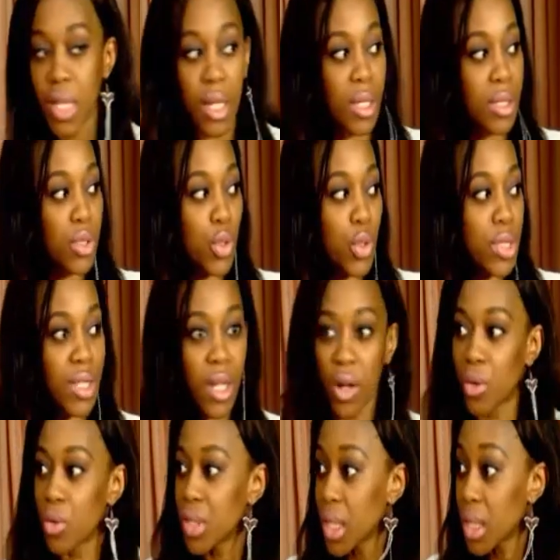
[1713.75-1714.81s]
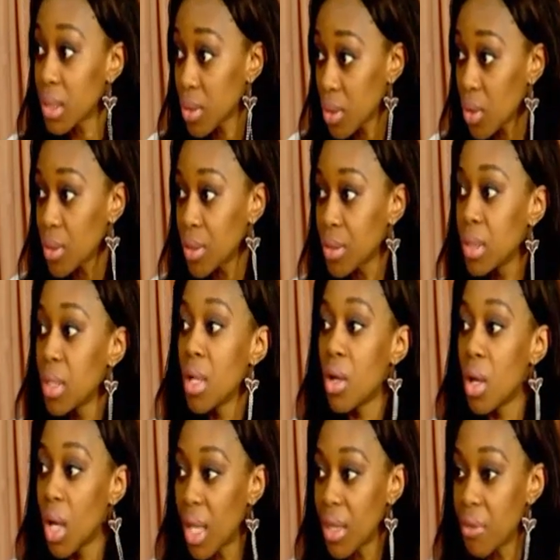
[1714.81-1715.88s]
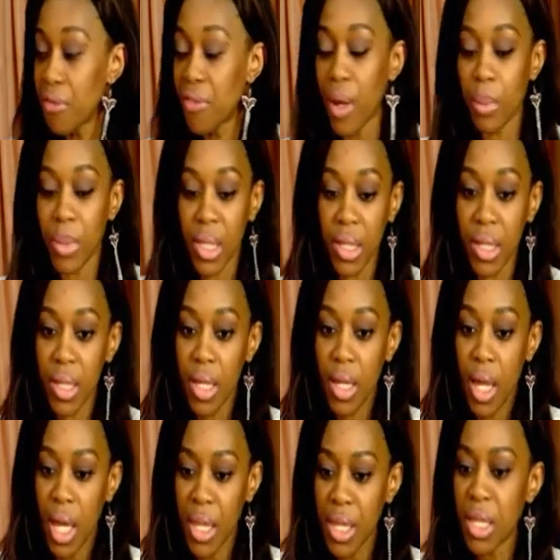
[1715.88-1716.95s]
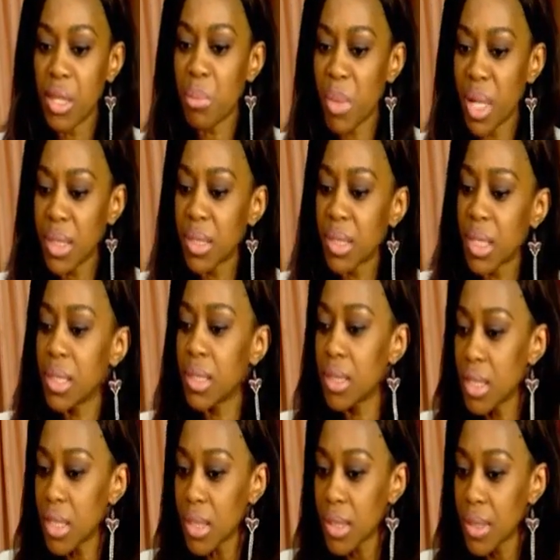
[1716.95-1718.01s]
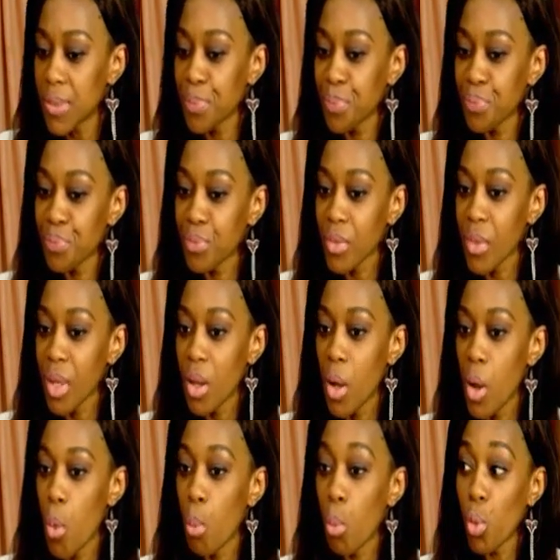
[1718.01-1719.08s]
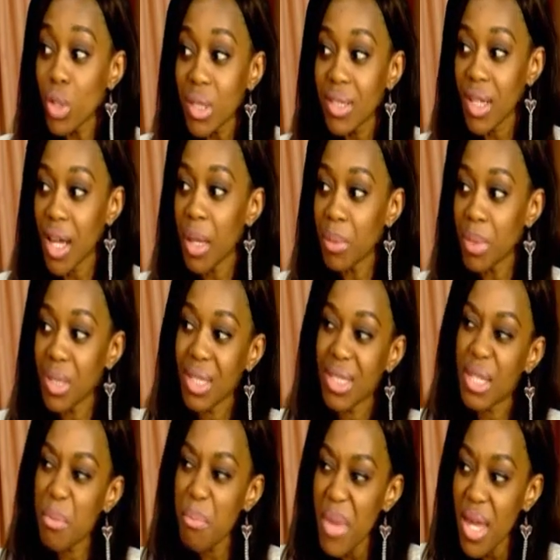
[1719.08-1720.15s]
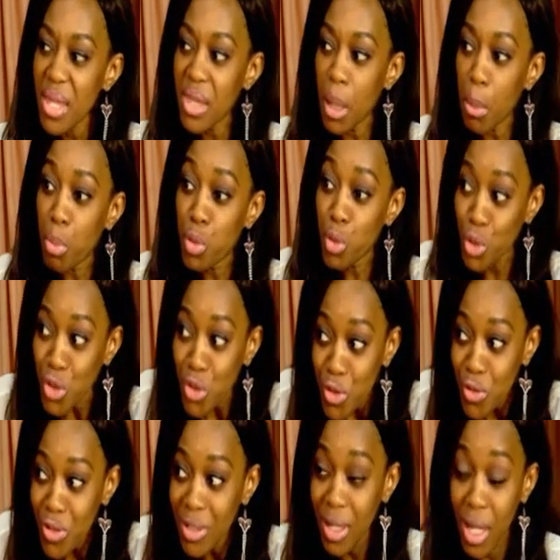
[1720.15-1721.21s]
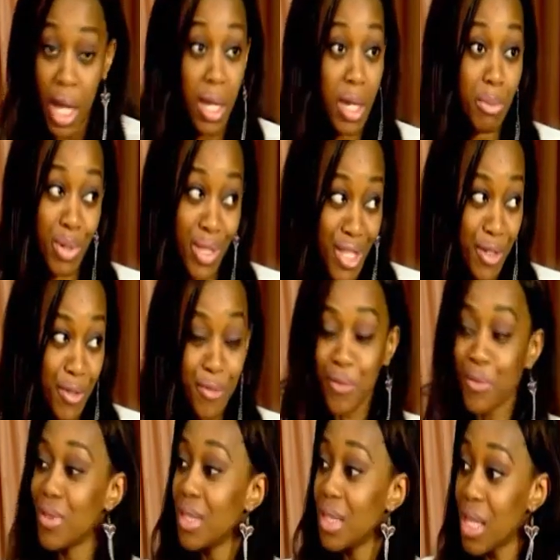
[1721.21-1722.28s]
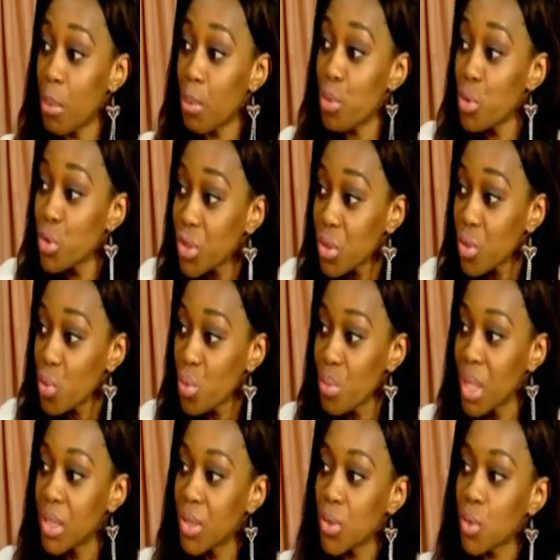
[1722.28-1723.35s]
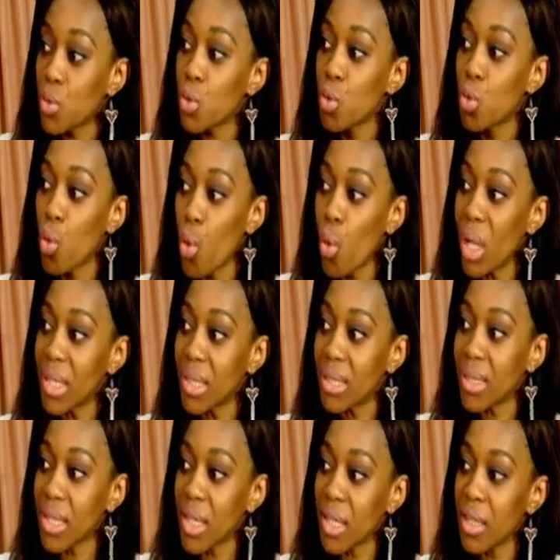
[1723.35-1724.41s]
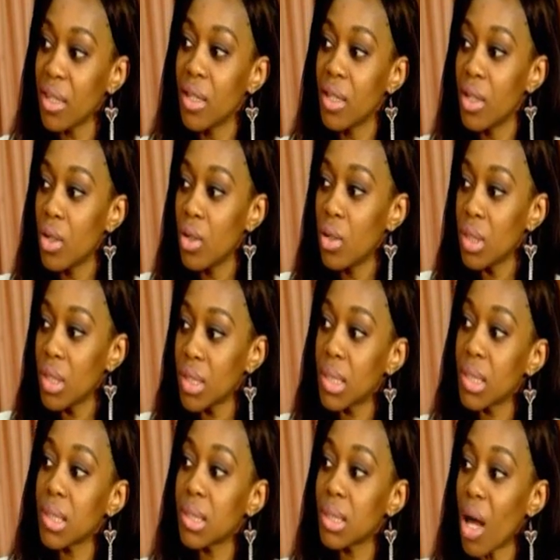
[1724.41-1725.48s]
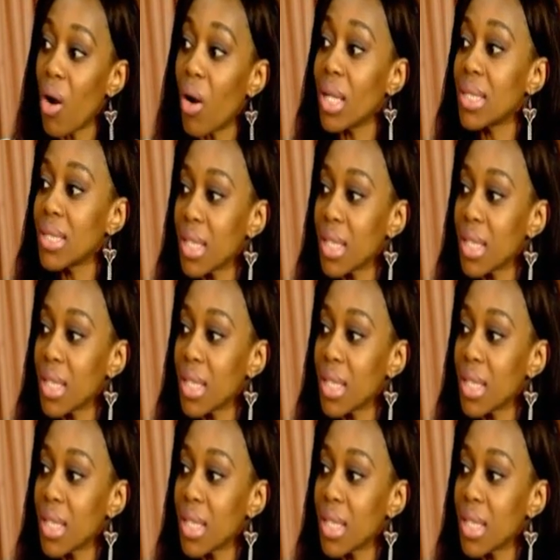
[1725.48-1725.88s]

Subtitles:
their daughter or their son and the family. And then the man says this. Most times it's the men that push, I believe, that push the women to go and say, this is our